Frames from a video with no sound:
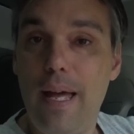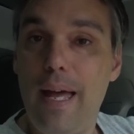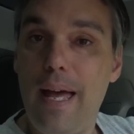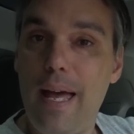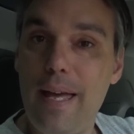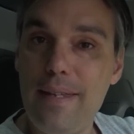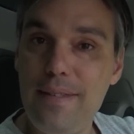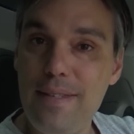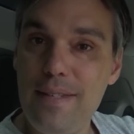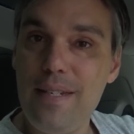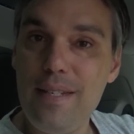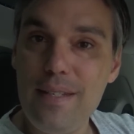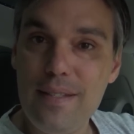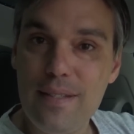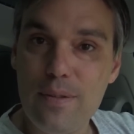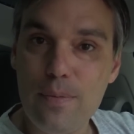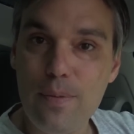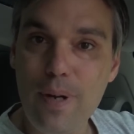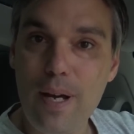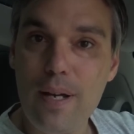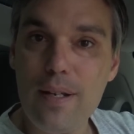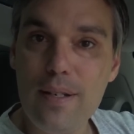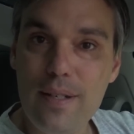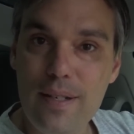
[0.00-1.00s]
As it is
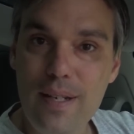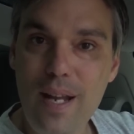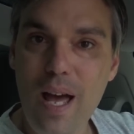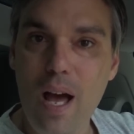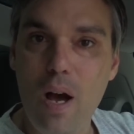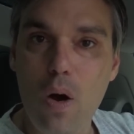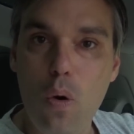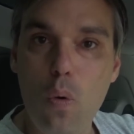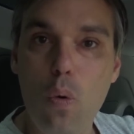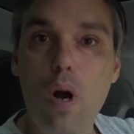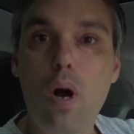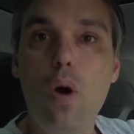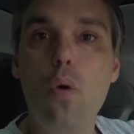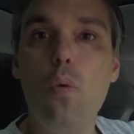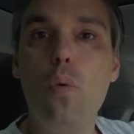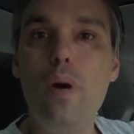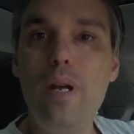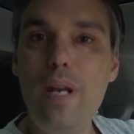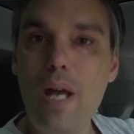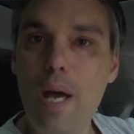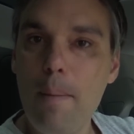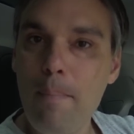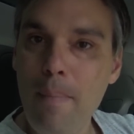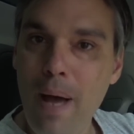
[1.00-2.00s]
right now,
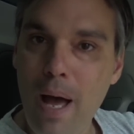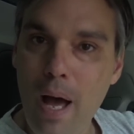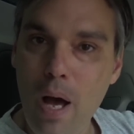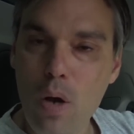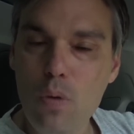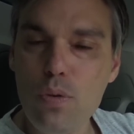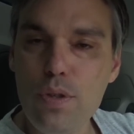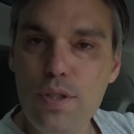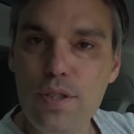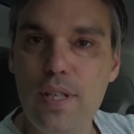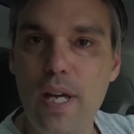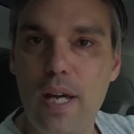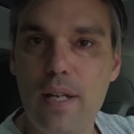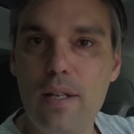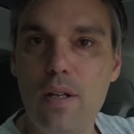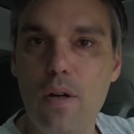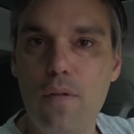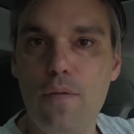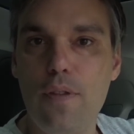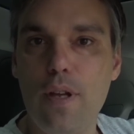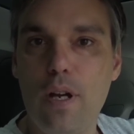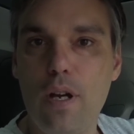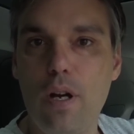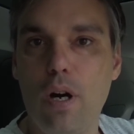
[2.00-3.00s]
when I'm outside
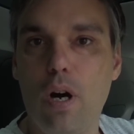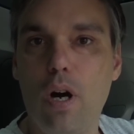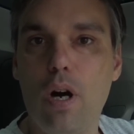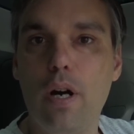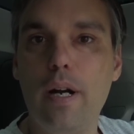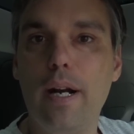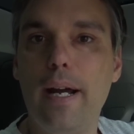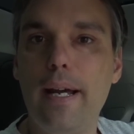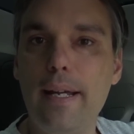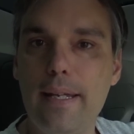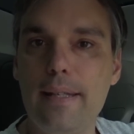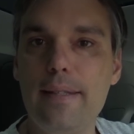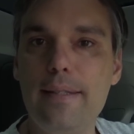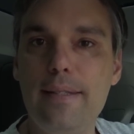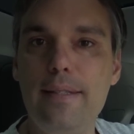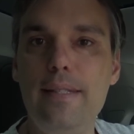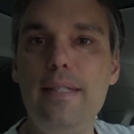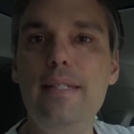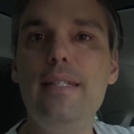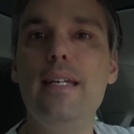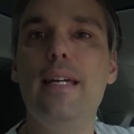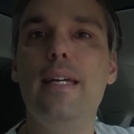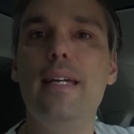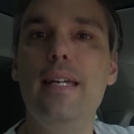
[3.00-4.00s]
of the car, I can
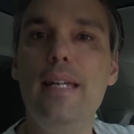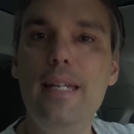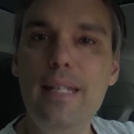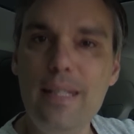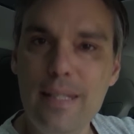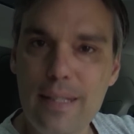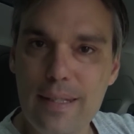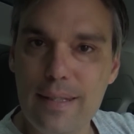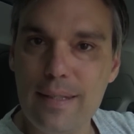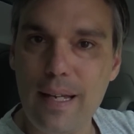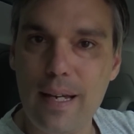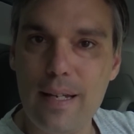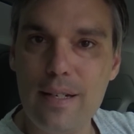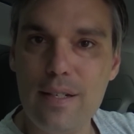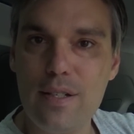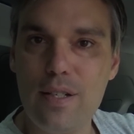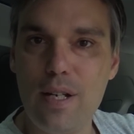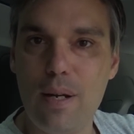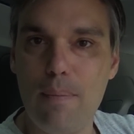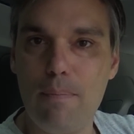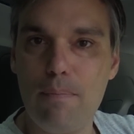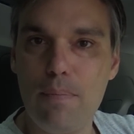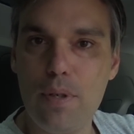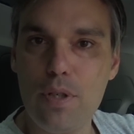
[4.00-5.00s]
see the inside
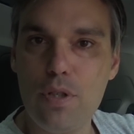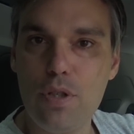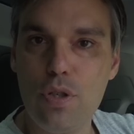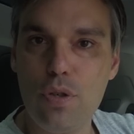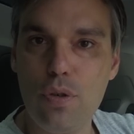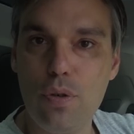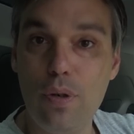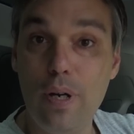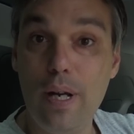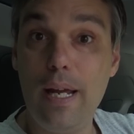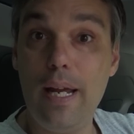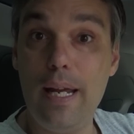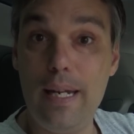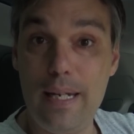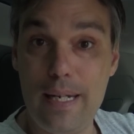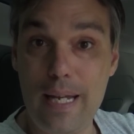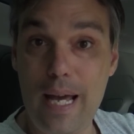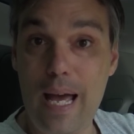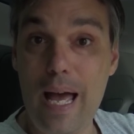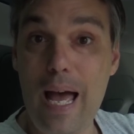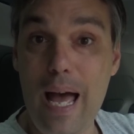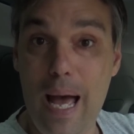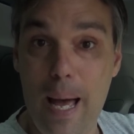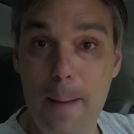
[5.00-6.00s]
temperature in
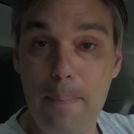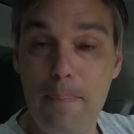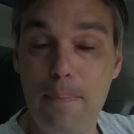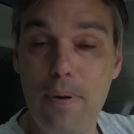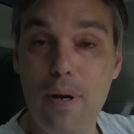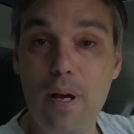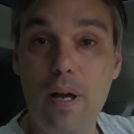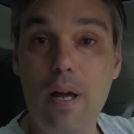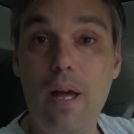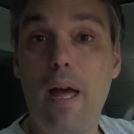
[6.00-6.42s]
the app.